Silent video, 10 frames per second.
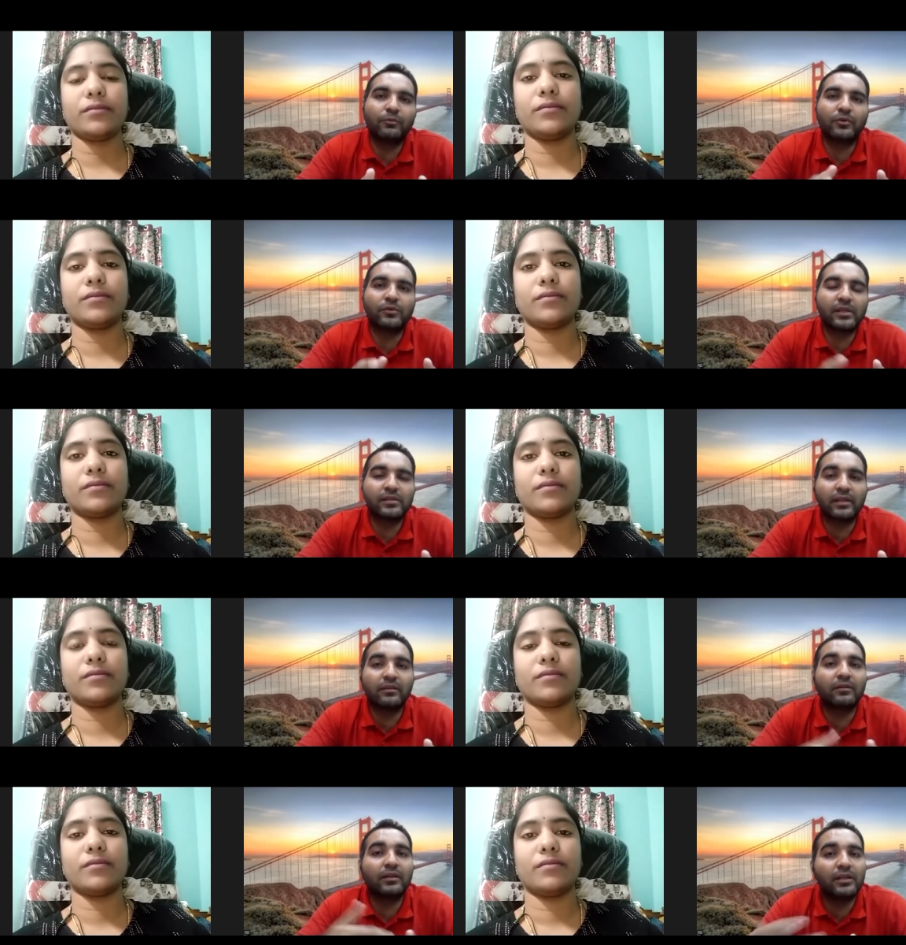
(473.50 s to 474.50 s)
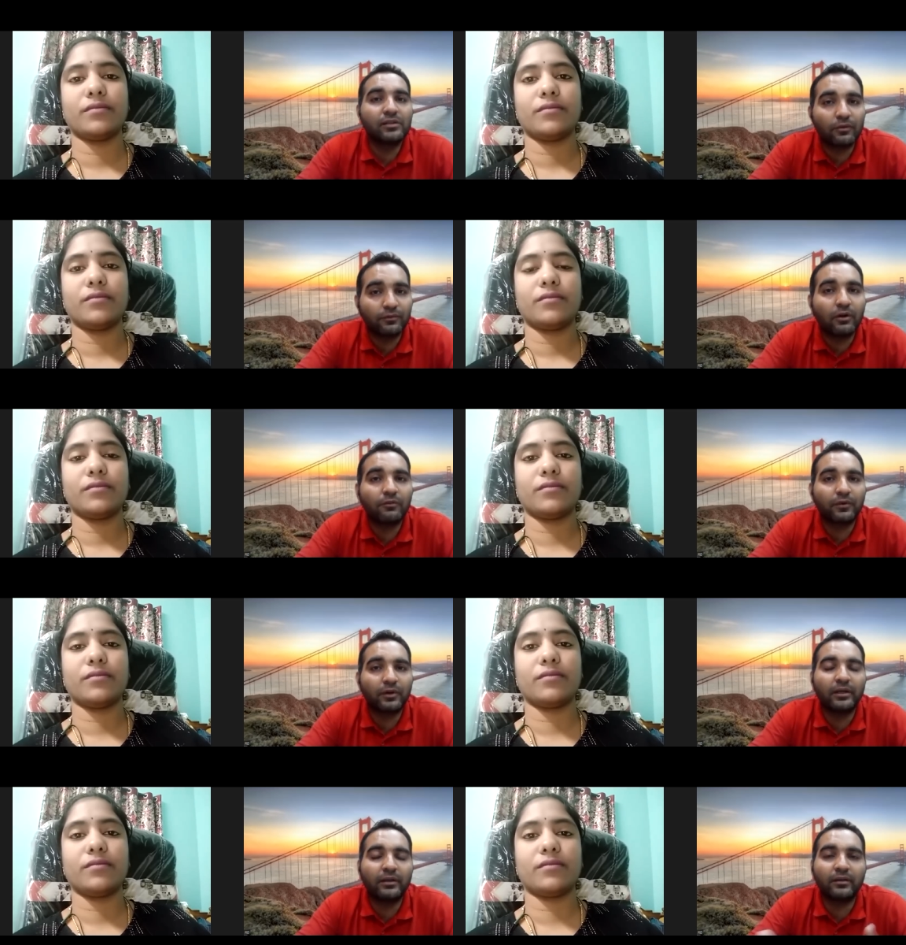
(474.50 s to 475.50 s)
Speaker 1: process and the release of the offer
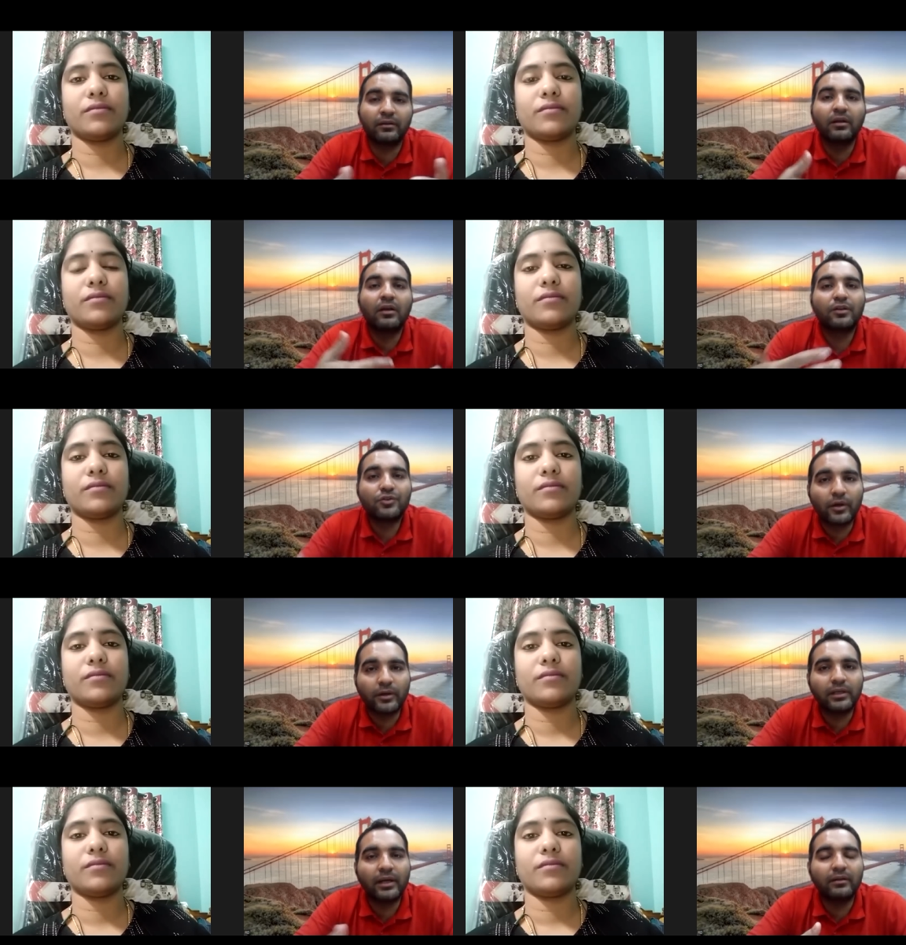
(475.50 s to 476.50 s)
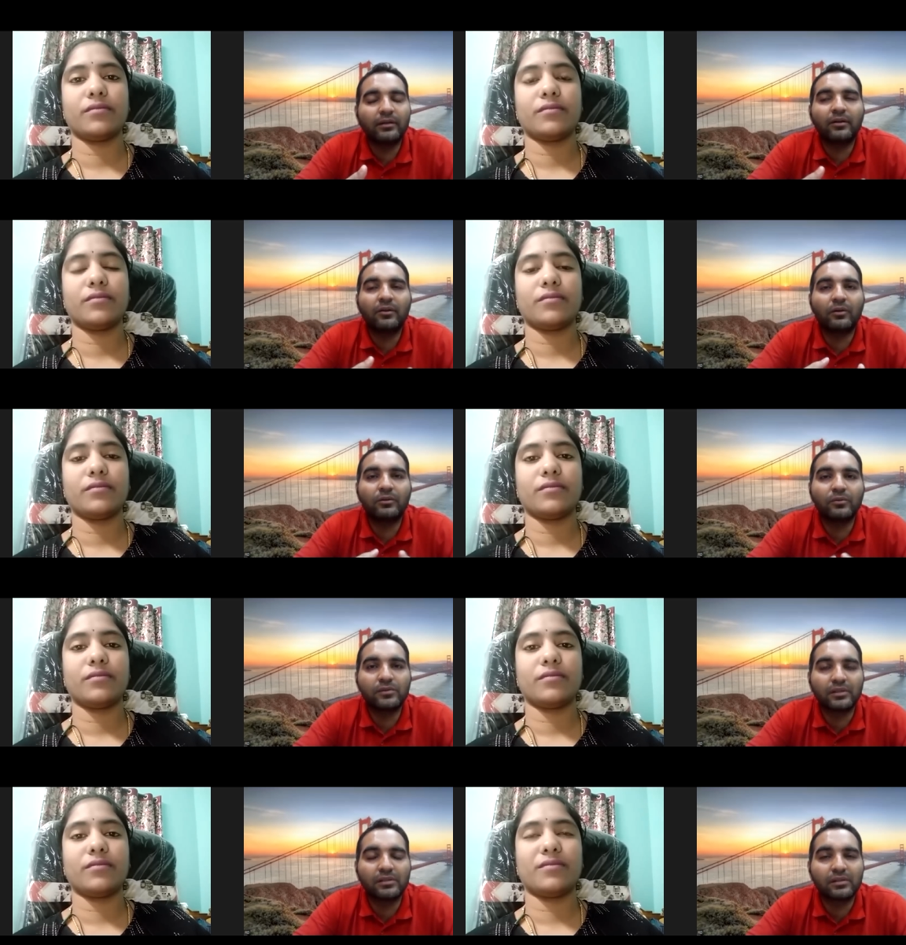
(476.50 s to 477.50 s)
letter, joining letter and all those
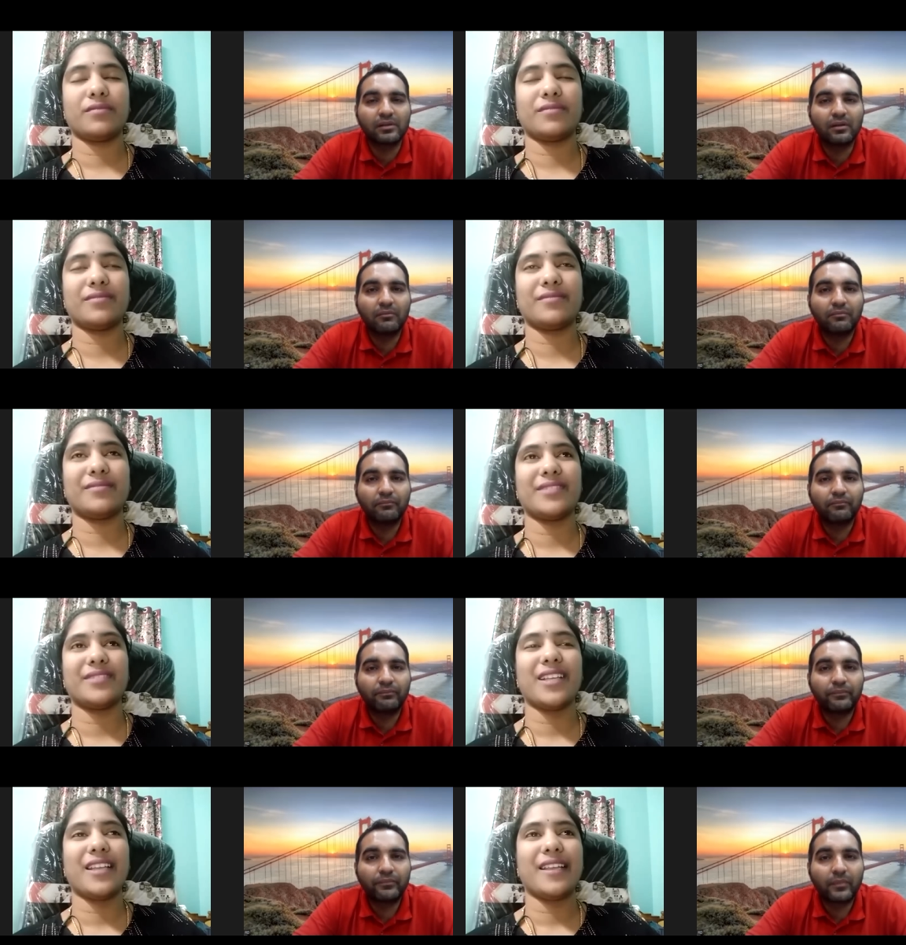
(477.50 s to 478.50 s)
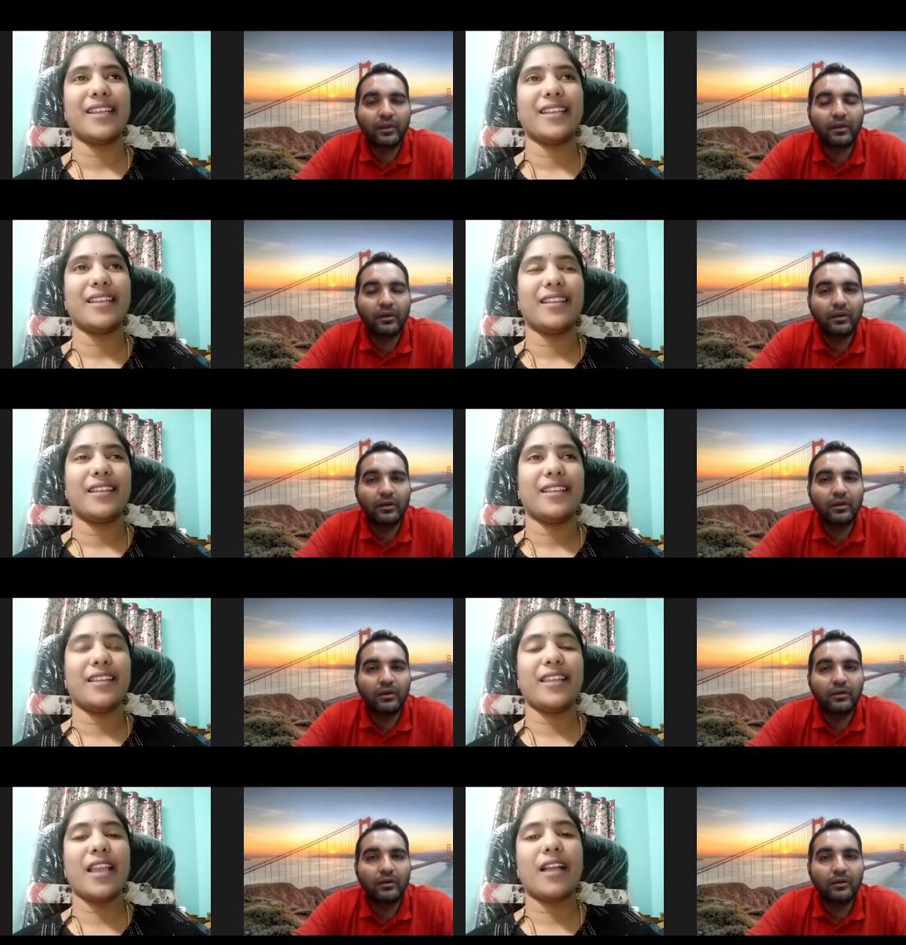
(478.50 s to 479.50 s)
things?
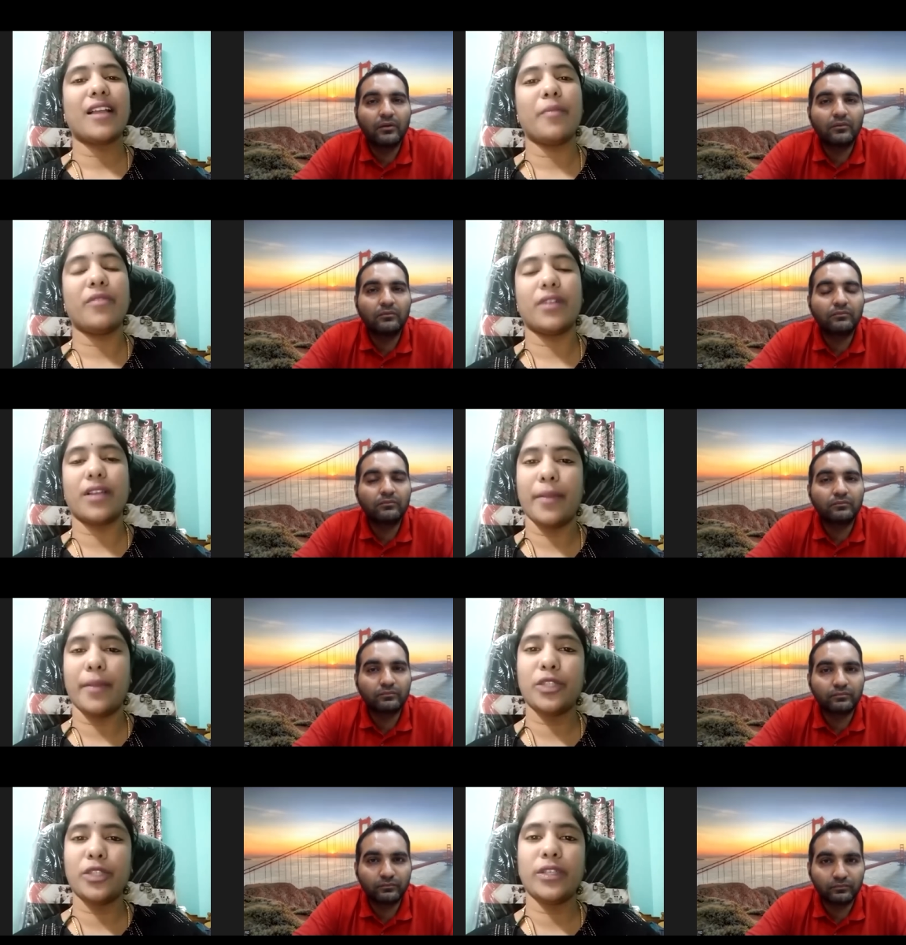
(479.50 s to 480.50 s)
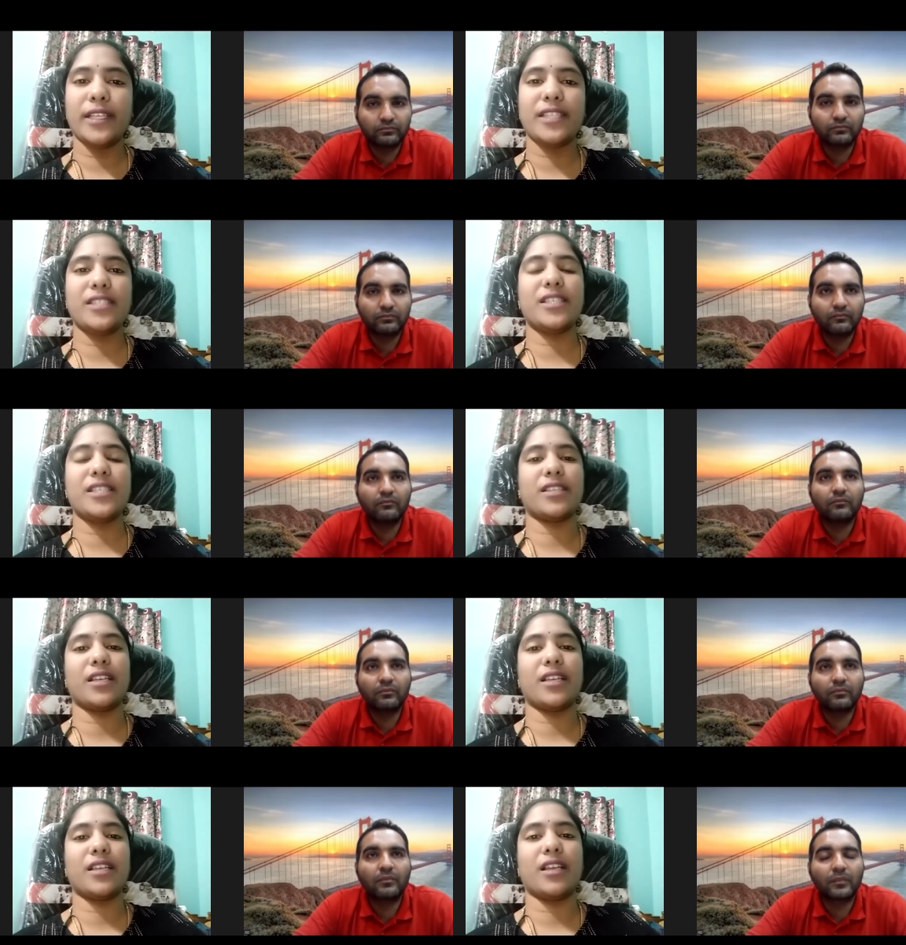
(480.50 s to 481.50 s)
Speaker 2: Yeah, com coming to T C S,
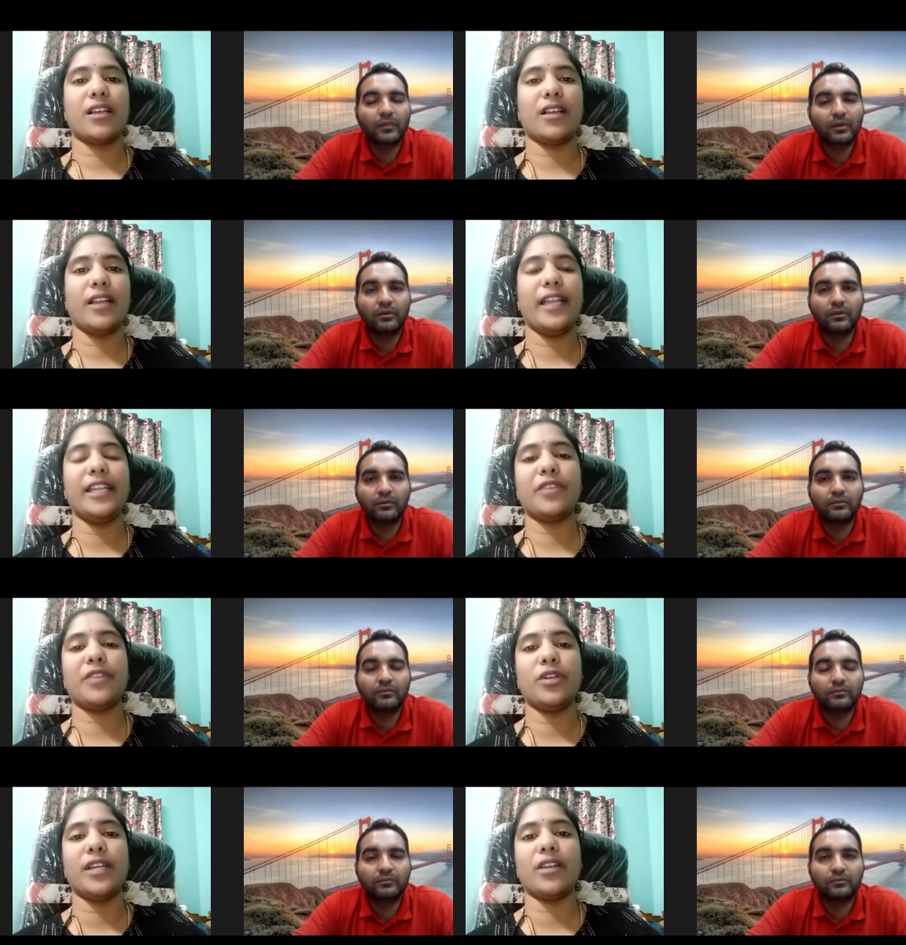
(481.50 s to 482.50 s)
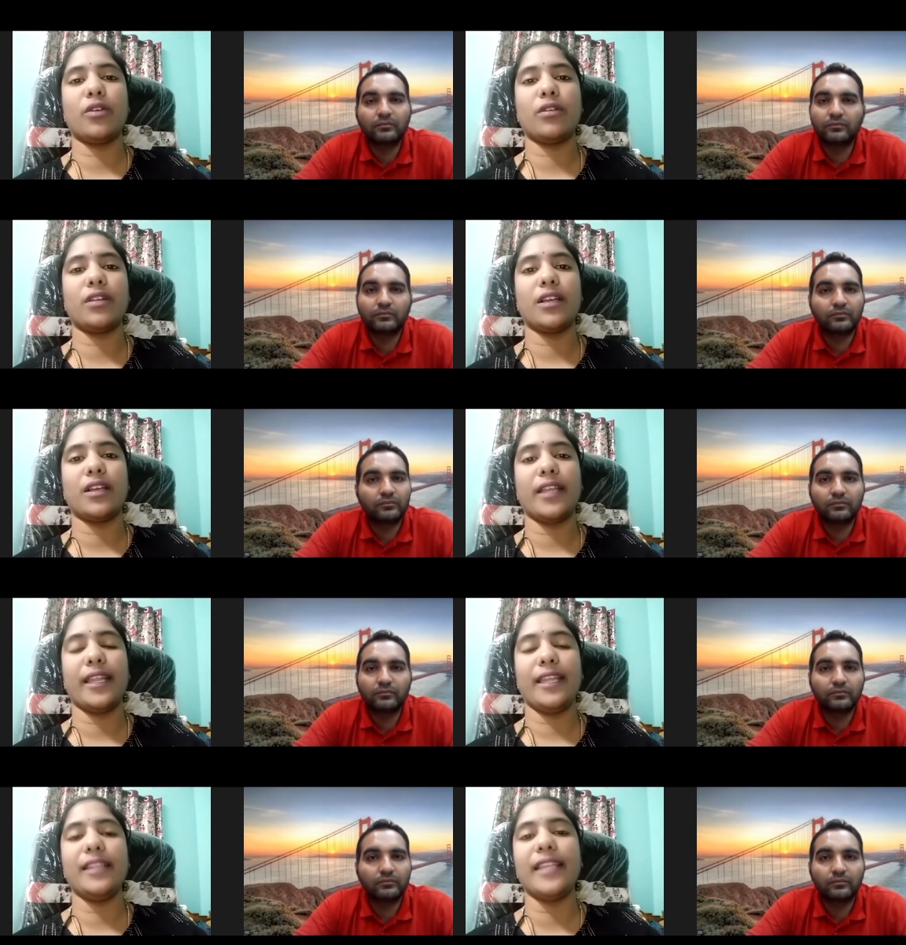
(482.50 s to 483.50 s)
uh, interview done on uh,
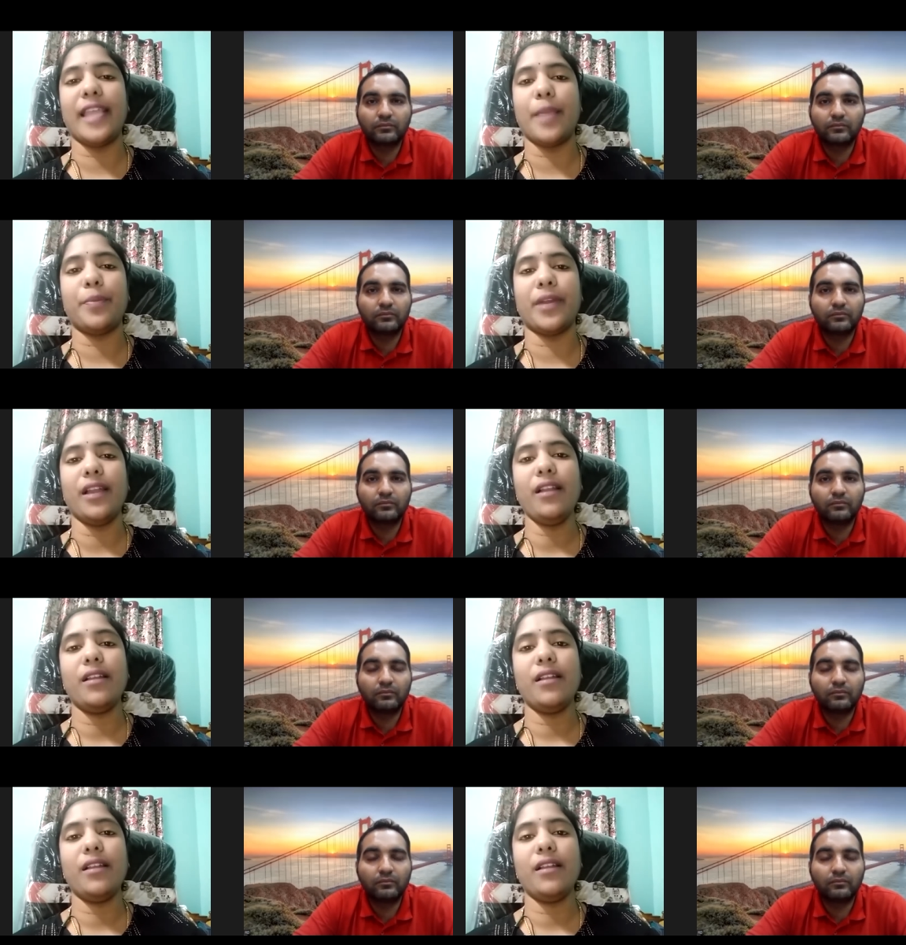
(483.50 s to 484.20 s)
in the April.